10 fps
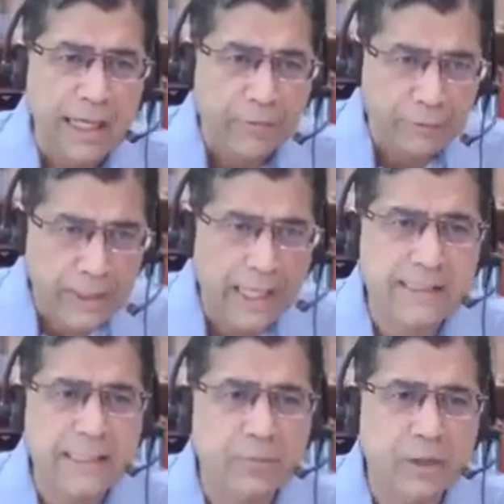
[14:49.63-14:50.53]
If
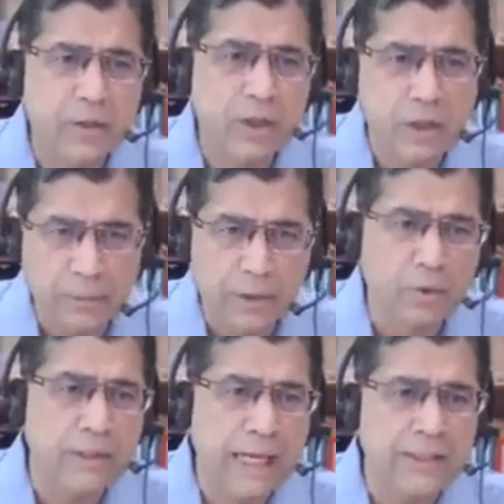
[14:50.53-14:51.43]
tax tribunal had gone, there'll be
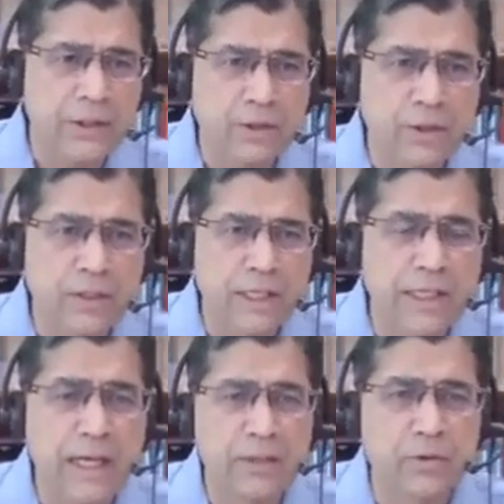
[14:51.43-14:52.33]
no tax at all in
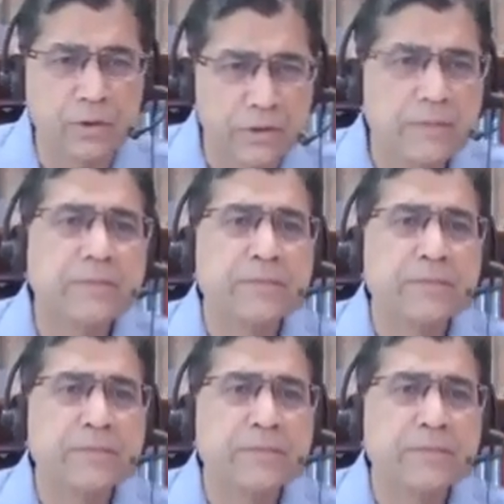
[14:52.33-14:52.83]
any high court.